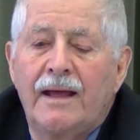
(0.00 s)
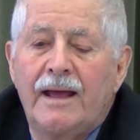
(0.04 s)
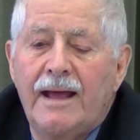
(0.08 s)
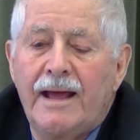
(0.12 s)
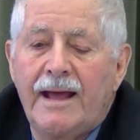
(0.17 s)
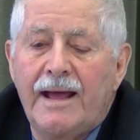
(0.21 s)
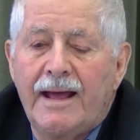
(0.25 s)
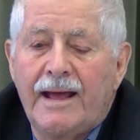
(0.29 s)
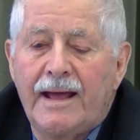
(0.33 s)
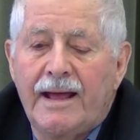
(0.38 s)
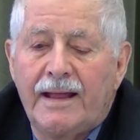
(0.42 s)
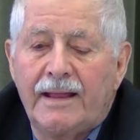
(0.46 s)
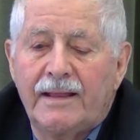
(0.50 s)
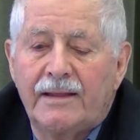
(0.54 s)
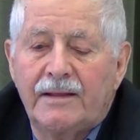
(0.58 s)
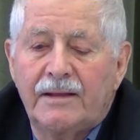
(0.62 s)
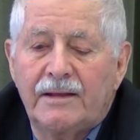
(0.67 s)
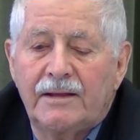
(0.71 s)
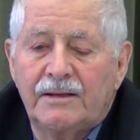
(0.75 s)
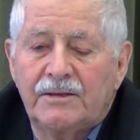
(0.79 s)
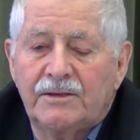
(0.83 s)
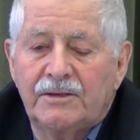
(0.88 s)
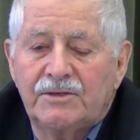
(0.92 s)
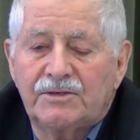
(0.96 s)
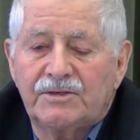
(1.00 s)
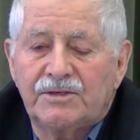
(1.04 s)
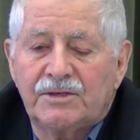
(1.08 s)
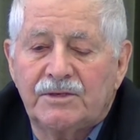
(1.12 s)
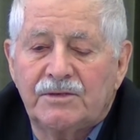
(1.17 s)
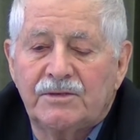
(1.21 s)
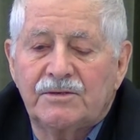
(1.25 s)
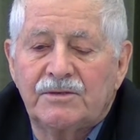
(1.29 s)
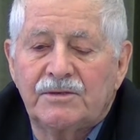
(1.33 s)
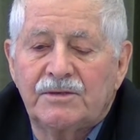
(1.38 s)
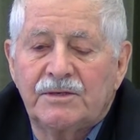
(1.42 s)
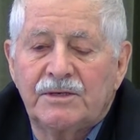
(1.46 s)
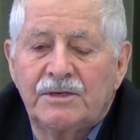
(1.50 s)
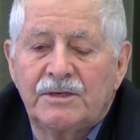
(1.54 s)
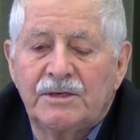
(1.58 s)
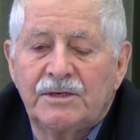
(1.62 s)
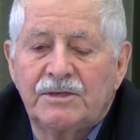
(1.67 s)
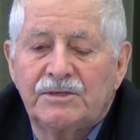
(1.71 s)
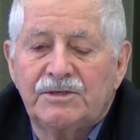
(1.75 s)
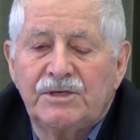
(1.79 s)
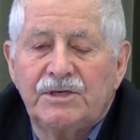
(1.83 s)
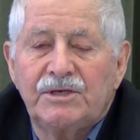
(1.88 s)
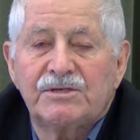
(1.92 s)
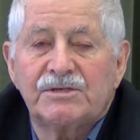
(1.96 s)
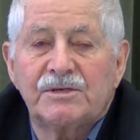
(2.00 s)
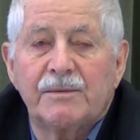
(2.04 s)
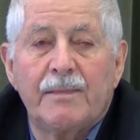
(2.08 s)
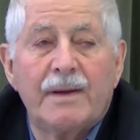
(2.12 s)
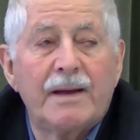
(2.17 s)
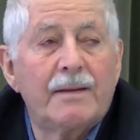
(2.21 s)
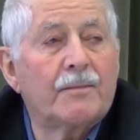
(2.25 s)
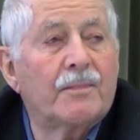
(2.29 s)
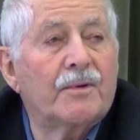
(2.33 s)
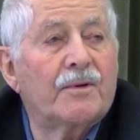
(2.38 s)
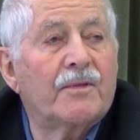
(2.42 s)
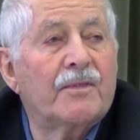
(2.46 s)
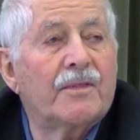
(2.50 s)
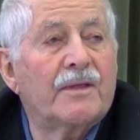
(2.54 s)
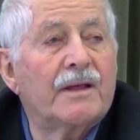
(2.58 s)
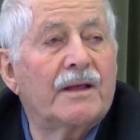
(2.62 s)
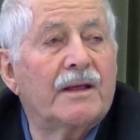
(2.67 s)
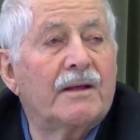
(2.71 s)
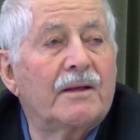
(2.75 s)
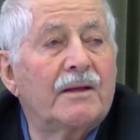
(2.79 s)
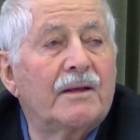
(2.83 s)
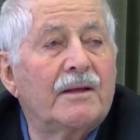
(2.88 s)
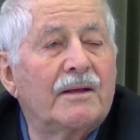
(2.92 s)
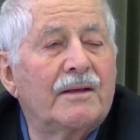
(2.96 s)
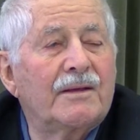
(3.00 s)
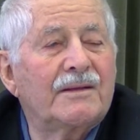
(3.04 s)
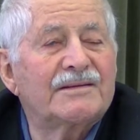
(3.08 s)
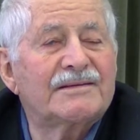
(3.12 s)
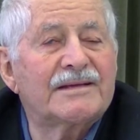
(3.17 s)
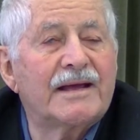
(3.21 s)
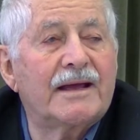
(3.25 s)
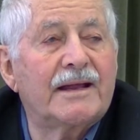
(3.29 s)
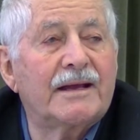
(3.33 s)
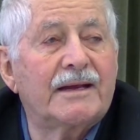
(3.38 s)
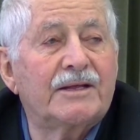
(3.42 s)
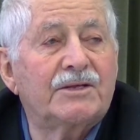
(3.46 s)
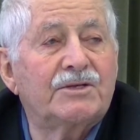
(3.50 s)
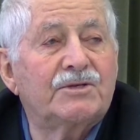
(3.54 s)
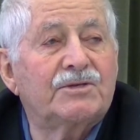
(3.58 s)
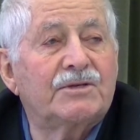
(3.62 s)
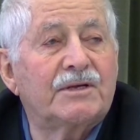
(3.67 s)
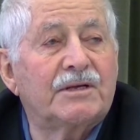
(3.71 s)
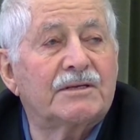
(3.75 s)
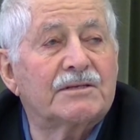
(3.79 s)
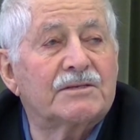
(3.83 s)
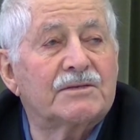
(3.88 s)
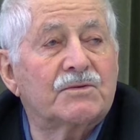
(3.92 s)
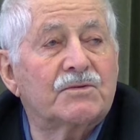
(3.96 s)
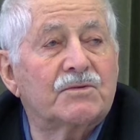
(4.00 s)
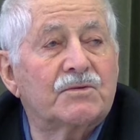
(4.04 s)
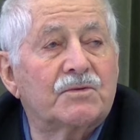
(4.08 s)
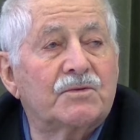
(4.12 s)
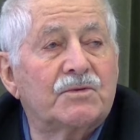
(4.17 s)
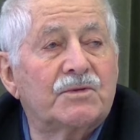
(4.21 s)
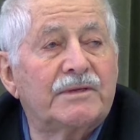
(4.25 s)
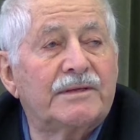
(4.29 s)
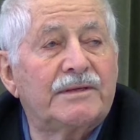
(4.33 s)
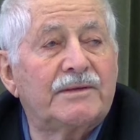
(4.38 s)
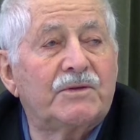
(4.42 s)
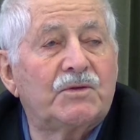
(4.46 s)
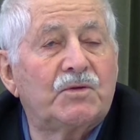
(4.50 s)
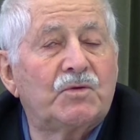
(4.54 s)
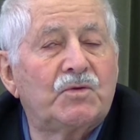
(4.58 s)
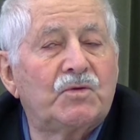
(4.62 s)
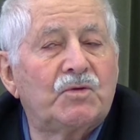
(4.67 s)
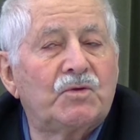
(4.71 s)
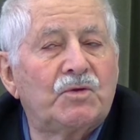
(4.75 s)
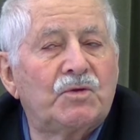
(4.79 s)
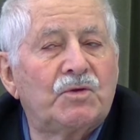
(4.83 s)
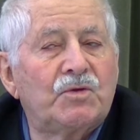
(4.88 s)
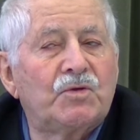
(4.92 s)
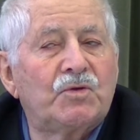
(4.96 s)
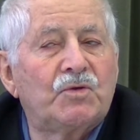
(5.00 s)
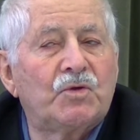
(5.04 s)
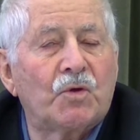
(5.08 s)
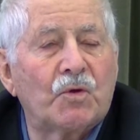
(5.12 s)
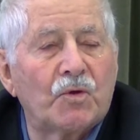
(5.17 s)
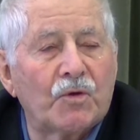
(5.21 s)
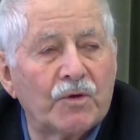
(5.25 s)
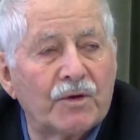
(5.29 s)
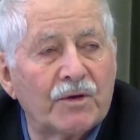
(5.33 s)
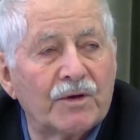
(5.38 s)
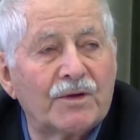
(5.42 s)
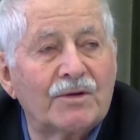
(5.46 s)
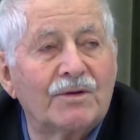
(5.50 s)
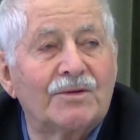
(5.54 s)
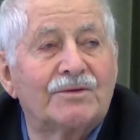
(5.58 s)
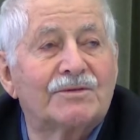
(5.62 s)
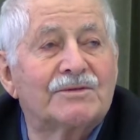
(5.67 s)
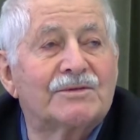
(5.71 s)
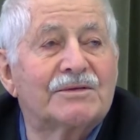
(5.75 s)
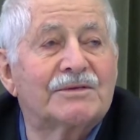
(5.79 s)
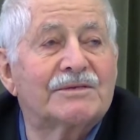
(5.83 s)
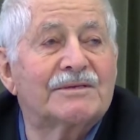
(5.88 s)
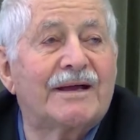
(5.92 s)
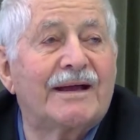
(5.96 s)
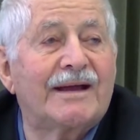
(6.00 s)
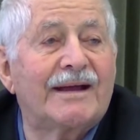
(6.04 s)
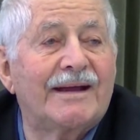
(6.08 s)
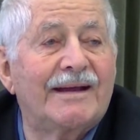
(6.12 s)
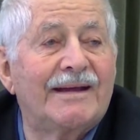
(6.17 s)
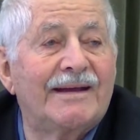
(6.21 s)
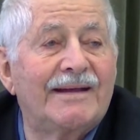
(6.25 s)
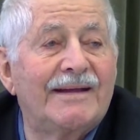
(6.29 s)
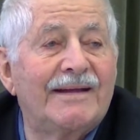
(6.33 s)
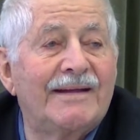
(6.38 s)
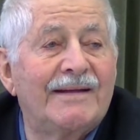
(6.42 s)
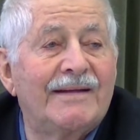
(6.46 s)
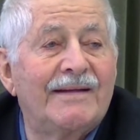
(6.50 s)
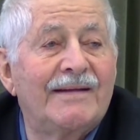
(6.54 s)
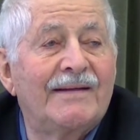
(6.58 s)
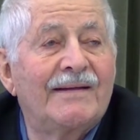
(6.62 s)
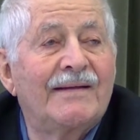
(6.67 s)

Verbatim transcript: And she, she's a member of the Saanich Historical Society.